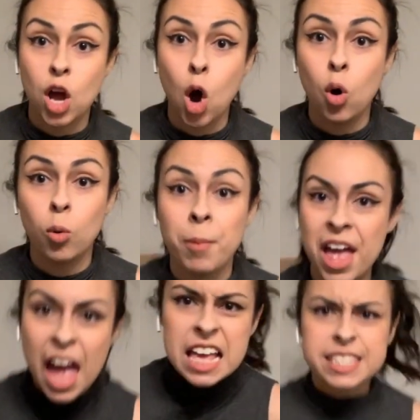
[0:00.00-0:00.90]
home,
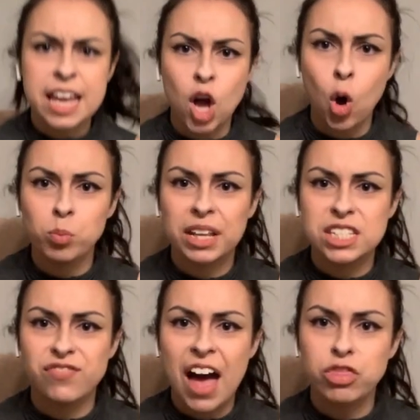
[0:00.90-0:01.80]

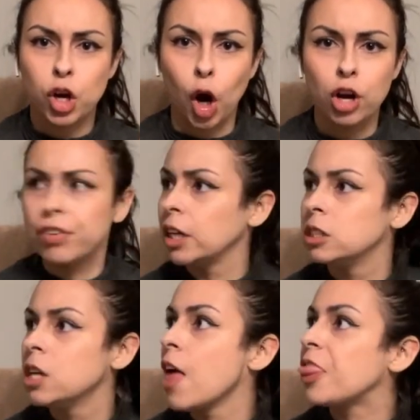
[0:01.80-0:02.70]
let's flatten the curve.
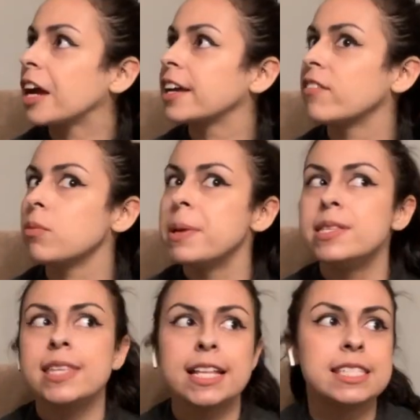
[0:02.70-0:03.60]
The
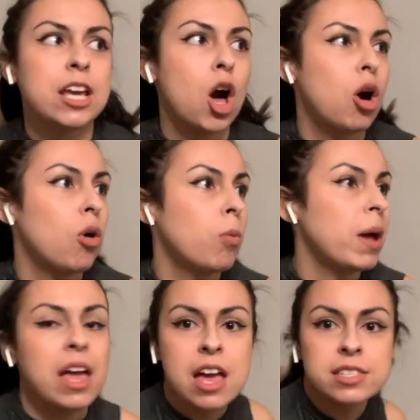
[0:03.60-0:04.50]
government says stay home,
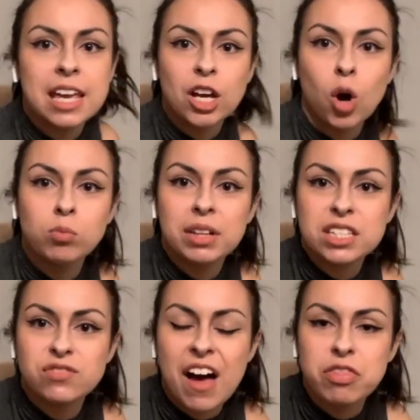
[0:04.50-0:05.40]

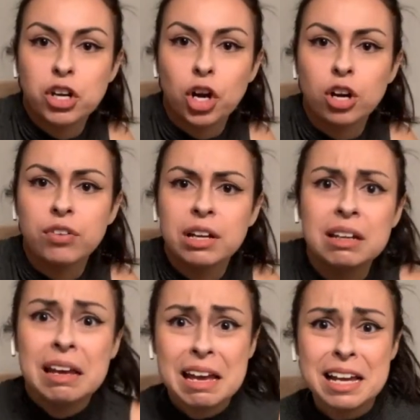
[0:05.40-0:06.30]
let's flatten the curve.
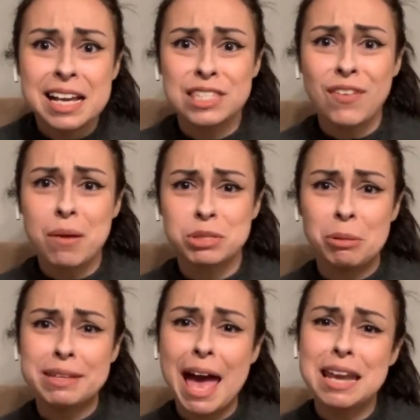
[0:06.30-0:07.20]
Cause the virus
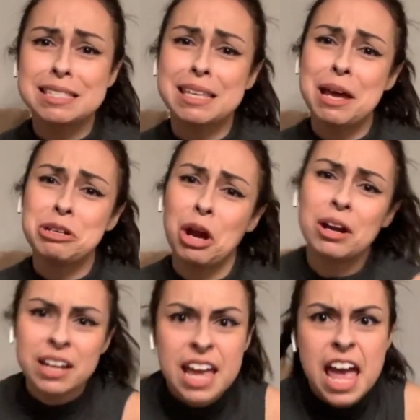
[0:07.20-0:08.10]
will get us under.
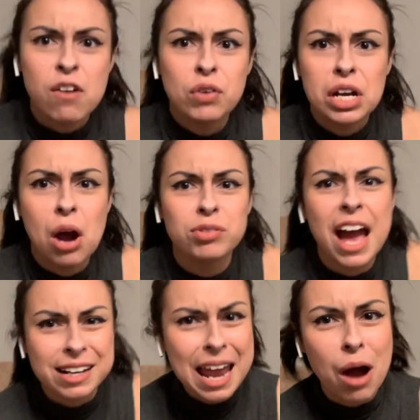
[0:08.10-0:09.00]
If we don't
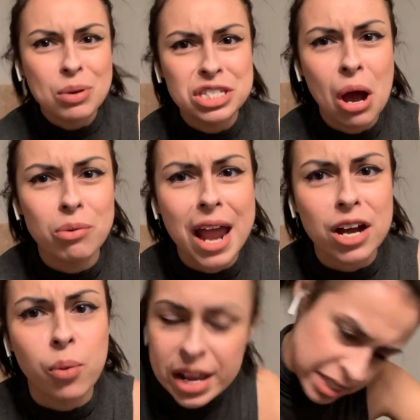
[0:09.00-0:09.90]
act now, we don't
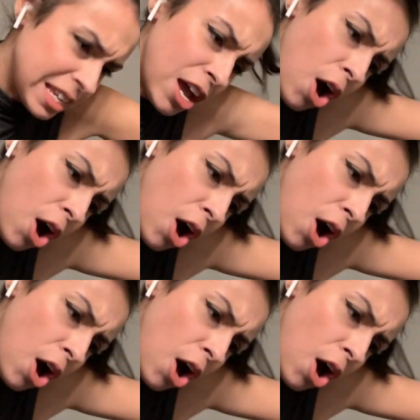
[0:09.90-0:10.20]
act quick. Stay